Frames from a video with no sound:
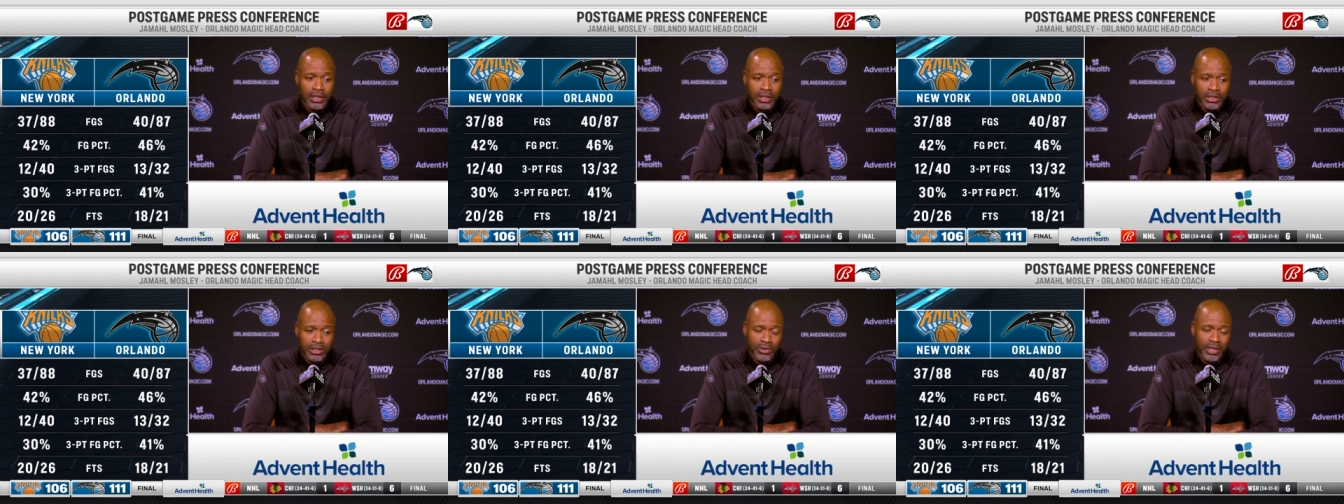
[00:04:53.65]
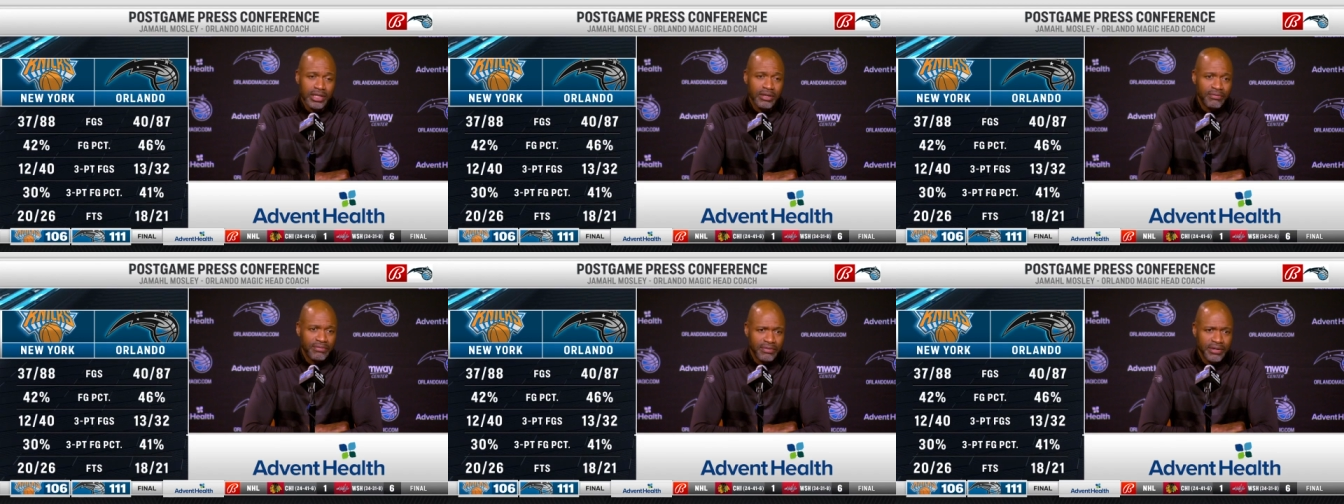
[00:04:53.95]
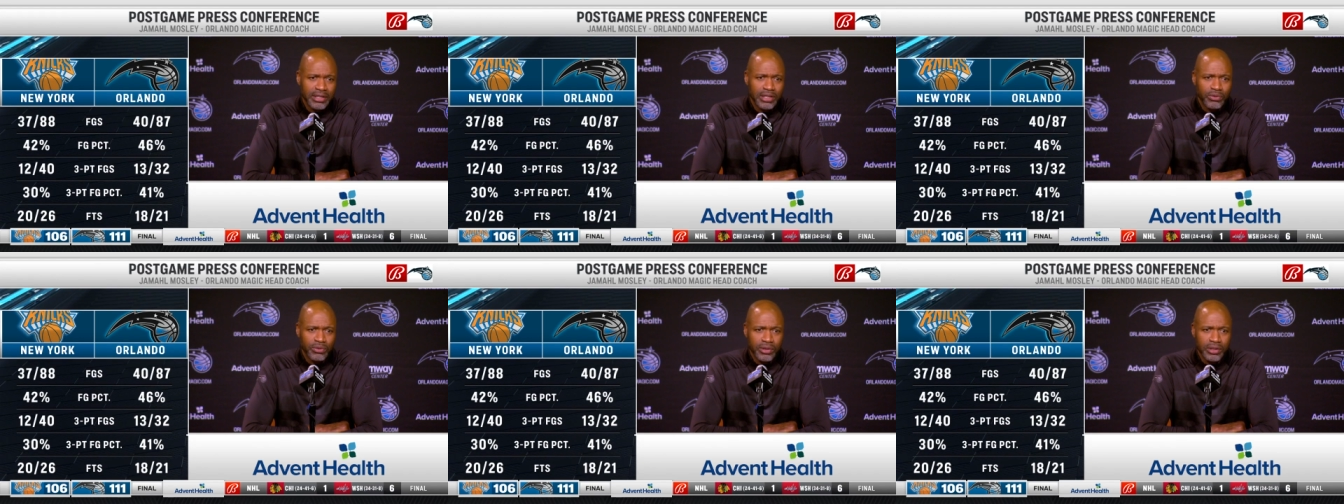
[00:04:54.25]
so they can
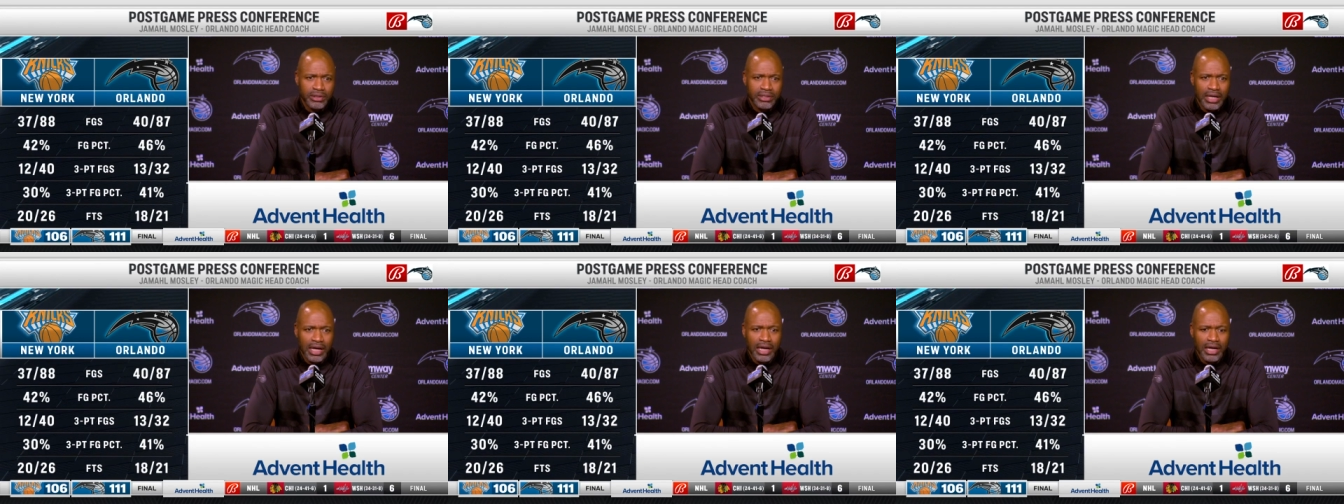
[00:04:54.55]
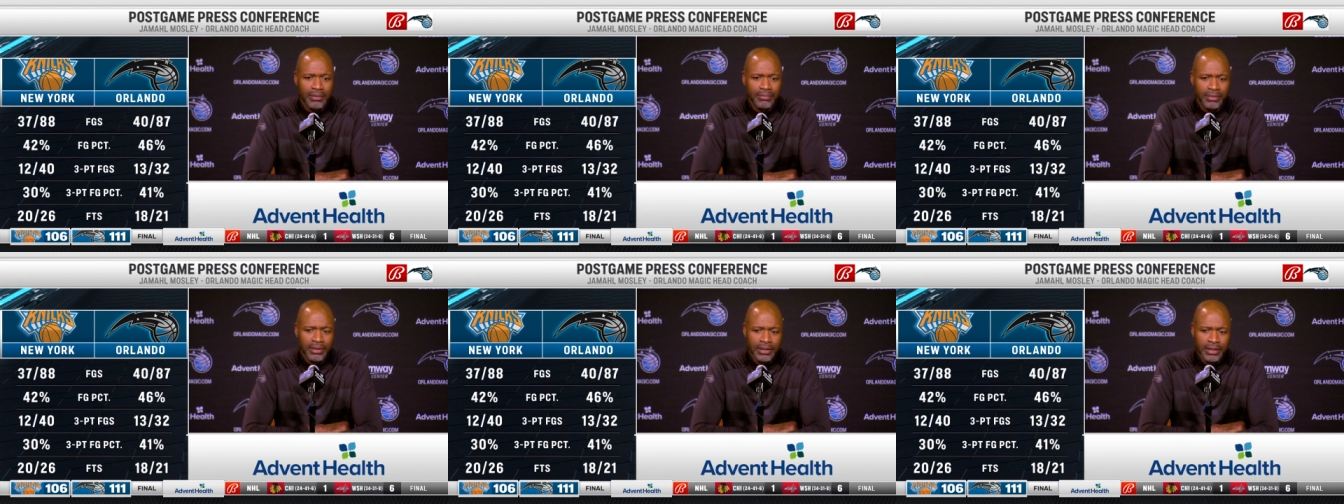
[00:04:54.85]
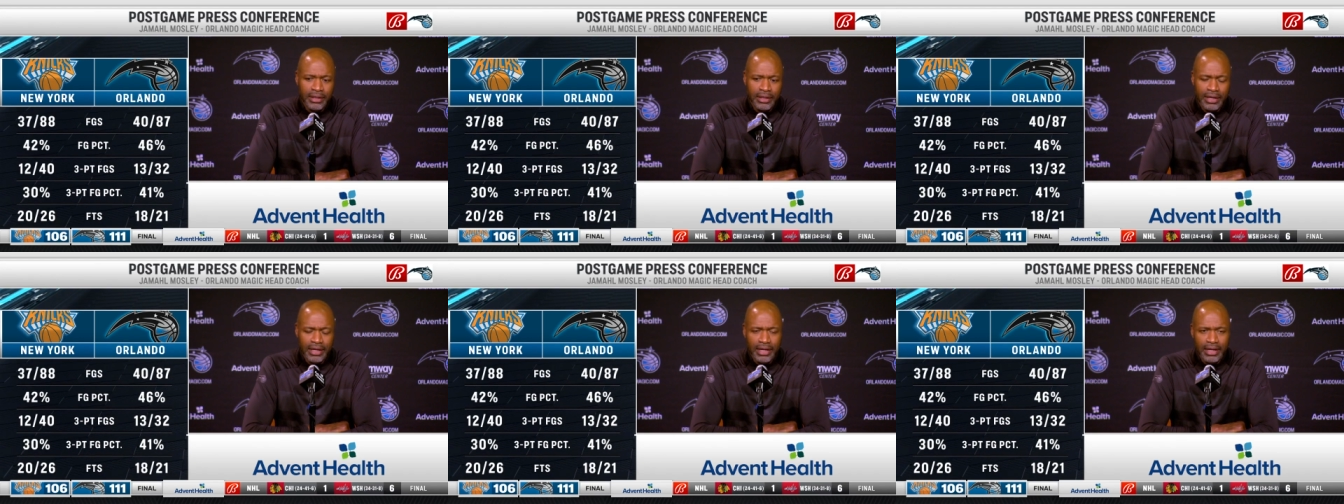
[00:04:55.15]
feel it real time.
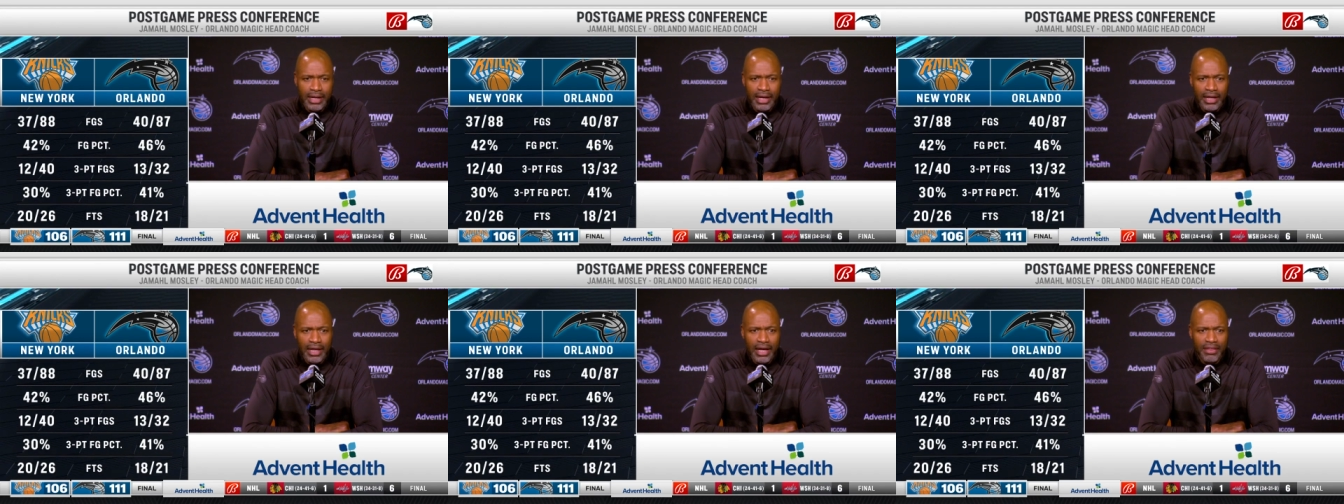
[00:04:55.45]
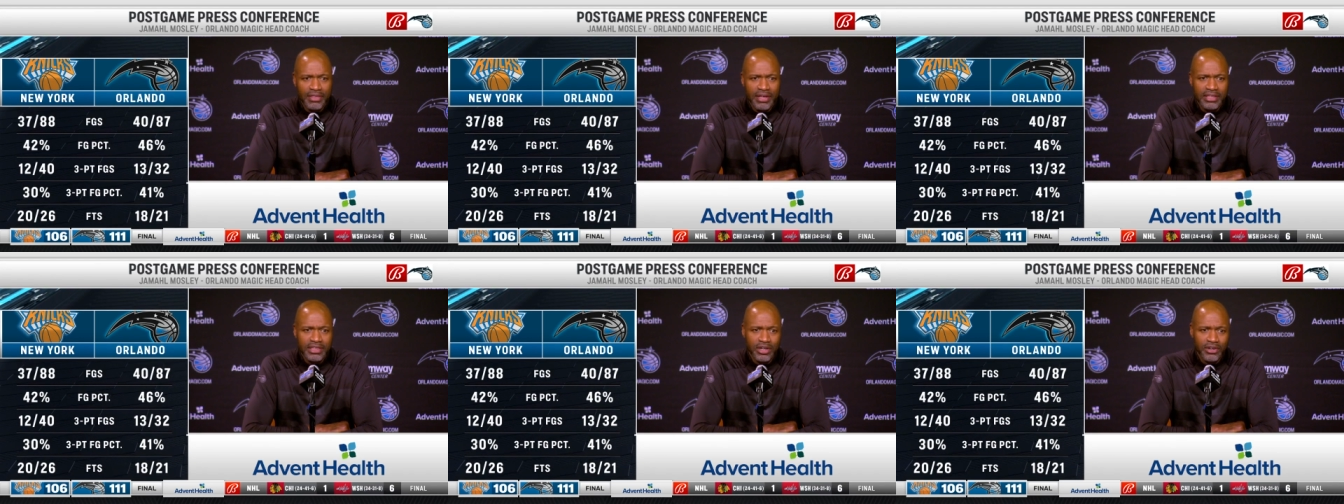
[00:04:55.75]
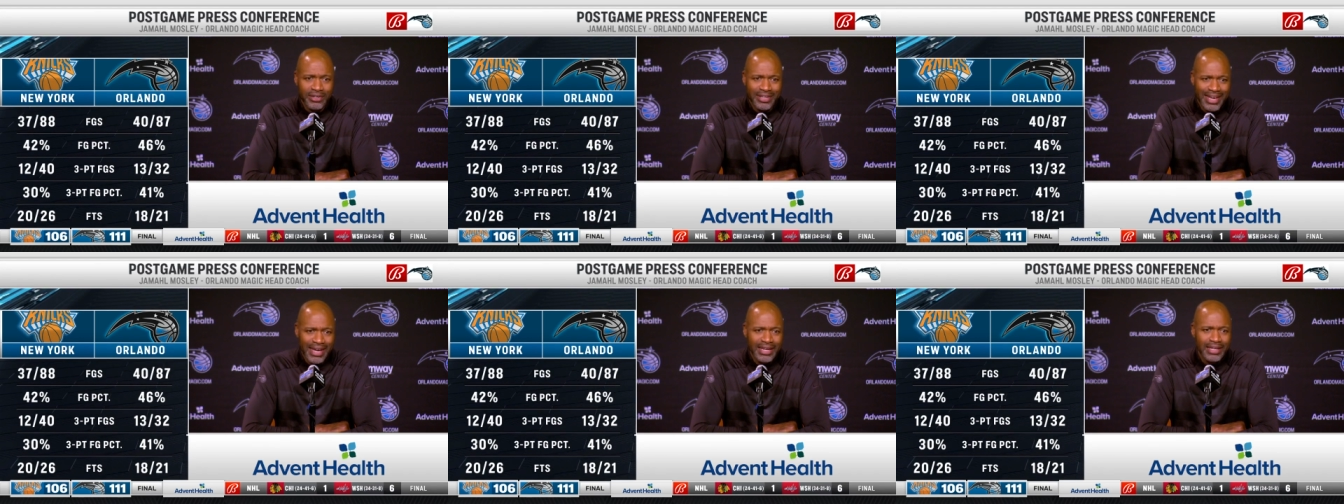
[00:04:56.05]
And I think
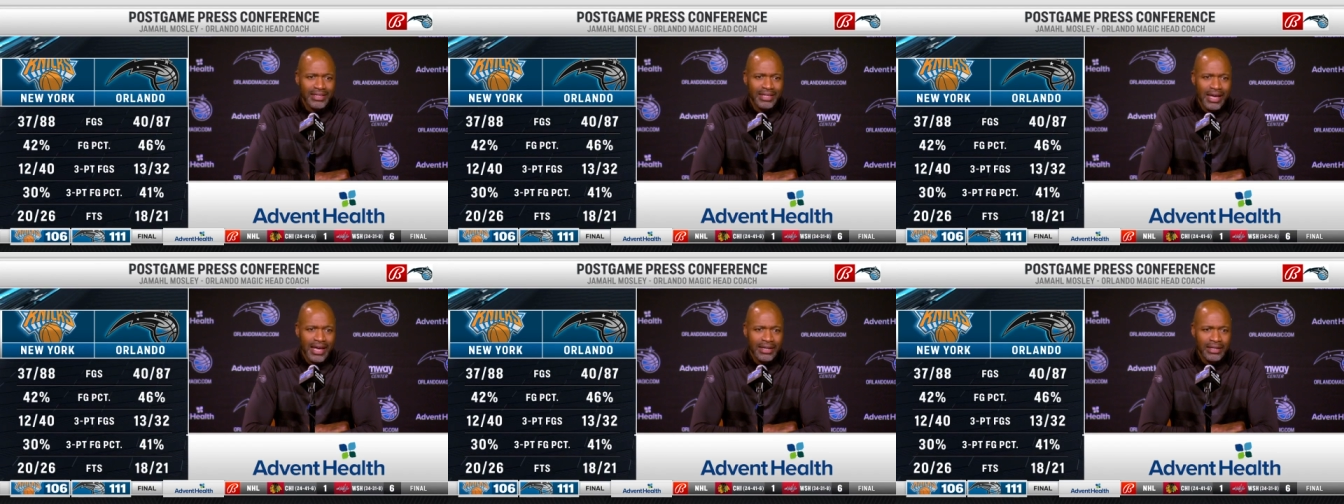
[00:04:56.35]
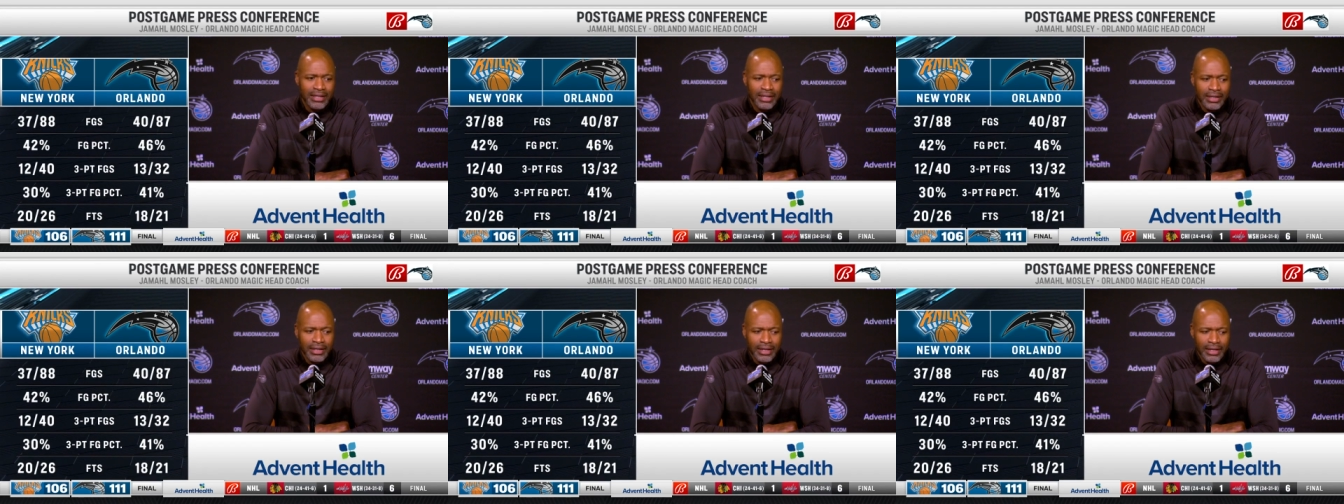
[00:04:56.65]
they're getting that.